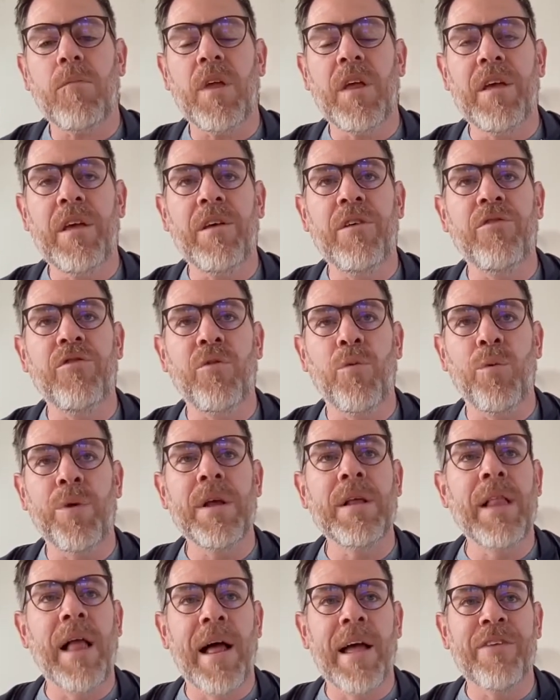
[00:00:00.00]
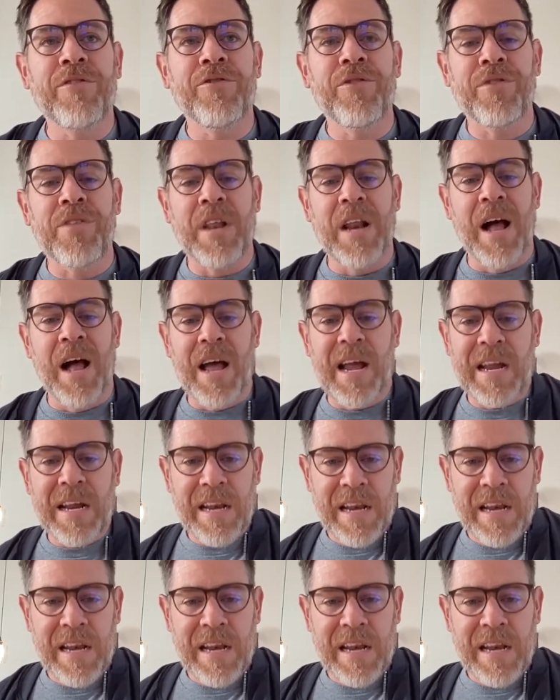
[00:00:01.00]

is realizing that I